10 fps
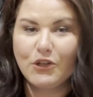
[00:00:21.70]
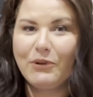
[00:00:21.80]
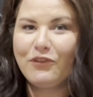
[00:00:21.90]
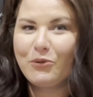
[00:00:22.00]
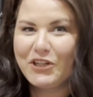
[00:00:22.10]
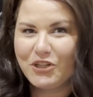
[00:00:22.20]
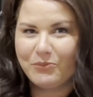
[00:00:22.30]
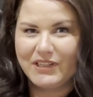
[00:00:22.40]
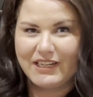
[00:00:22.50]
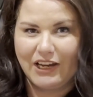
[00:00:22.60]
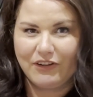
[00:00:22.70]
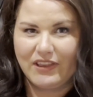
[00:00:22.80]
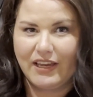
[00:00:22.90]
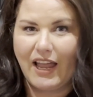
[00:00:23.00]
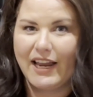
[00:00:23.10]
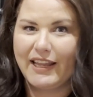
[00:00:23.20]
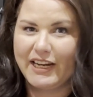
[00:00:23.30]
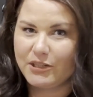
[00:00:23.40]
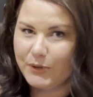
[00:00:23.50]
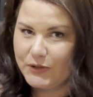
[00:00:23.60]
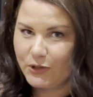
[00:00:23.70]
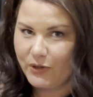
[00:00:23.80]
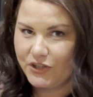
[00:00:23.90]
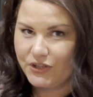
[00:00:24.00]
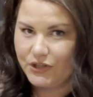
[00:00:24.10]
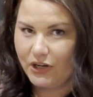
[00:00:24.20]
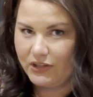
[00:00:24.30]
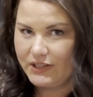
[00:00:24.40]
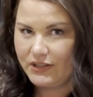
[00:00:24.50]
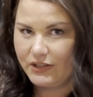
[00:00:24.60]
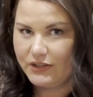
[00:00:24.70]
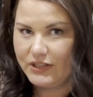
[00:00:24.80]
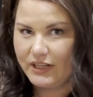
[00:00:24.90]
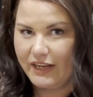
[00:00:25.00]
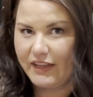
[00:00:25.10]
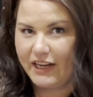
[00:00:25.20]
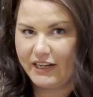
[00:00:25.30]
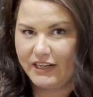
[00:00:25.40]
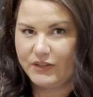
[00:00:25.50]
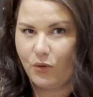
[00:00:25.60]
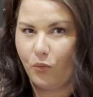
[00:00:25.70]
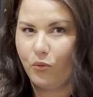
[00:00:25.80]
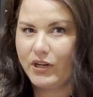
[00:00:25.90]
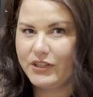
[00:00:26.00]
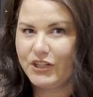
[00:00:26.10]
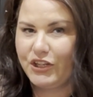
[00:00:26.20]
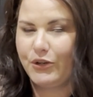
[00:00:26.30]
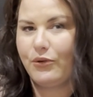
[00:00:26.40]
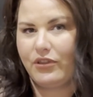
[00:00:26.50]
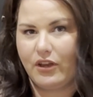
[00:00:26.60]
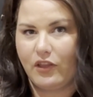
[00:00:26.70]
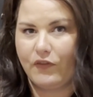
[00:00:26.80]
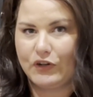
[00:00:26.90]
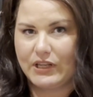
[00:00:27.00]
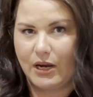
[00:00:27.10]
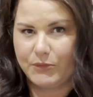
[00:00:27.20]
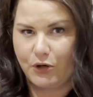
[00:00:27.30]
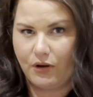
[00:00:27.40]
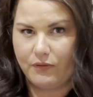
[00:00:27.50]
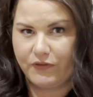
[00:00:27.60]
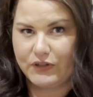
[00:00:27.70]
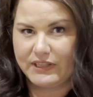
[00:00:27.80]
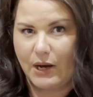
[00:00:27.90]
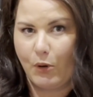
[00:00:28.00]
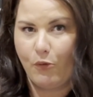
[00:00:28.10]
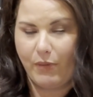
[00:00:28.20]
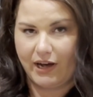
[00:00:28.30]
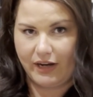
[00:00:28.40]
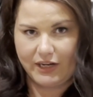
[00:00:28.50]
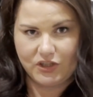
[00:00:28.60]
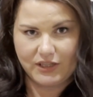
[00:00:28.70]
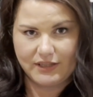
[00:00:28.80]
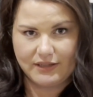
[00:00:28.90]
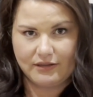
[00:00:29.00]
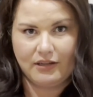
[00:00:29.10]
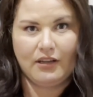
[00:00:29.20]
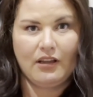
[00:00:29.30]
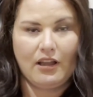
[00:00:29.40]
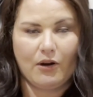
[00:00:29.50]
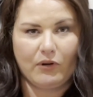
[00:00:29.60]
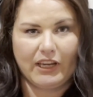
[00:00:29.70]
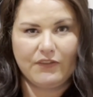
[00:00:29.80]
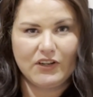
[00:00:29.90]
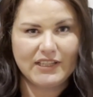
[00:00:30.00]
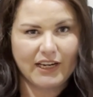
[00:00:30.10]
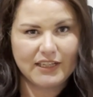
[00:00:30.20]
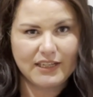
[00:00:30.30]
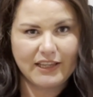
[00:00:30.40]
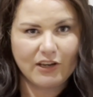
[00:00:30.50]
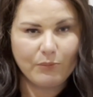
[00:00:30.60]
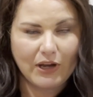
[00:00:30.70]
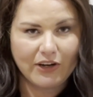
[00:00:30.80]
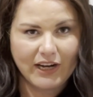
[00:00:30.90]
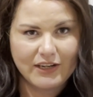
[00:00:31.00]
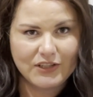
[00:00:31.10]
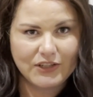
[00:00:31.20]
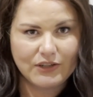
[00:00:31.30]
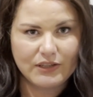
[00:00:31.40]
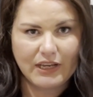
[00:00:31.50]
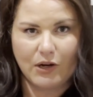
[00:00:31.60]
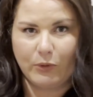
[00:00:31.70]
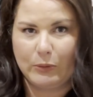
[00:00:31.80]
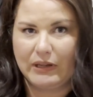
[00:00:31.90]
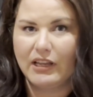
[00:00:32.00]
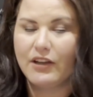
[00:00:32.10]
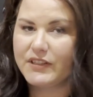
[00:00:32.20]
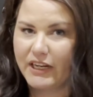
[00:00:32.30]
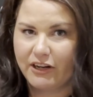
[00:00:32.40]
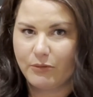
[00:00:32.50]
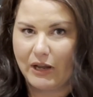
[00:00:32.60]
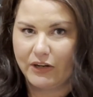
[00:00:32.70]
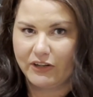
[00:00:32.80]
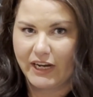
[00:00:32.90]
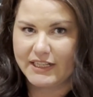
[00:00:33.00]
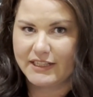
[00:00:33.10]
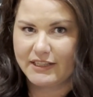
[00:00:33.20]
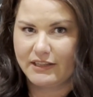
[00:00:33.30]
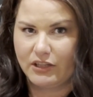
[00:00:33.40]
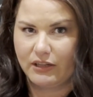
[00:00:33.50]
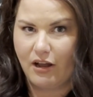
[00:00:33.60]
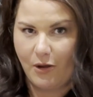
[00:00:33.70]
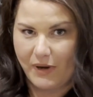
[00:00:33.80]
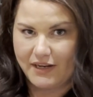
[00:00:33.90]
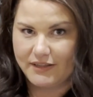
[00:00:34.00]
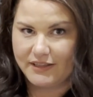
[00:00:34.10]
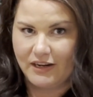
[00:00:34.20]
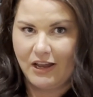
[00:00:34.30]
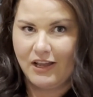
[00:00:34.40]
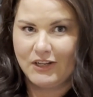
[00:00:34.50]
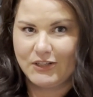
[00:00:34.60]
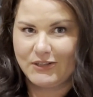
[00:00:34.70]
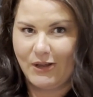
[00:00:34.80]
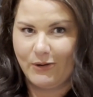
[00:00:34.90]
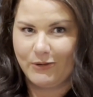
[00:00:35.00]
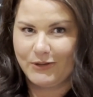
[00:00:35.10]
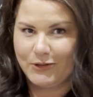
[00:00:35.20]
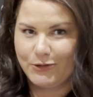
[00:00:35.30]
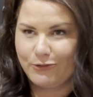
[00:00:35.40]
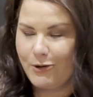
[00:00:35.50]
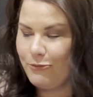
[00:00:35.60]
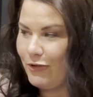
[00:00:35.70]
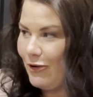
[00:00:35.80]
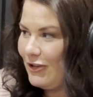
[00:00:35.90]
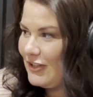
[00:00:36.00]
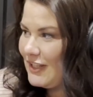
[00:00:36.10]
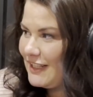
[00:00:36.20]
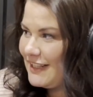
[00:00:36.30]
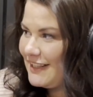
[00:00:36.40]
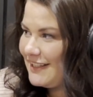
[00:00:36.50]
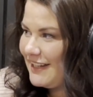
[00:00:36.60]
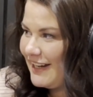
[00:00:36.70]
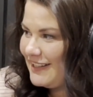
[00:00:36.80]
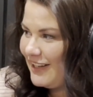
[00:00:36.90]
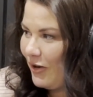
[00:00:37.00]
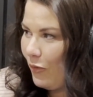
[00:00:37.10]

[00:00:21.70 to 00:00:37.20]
before we jump into everything, I'd like to pose a question to our listeners, and that is, what do you think the first-time homebuyer age is? I want to give you a second to think about your answers, and we would love to hear about your guesses in the comments. So, drum roll. Stacy,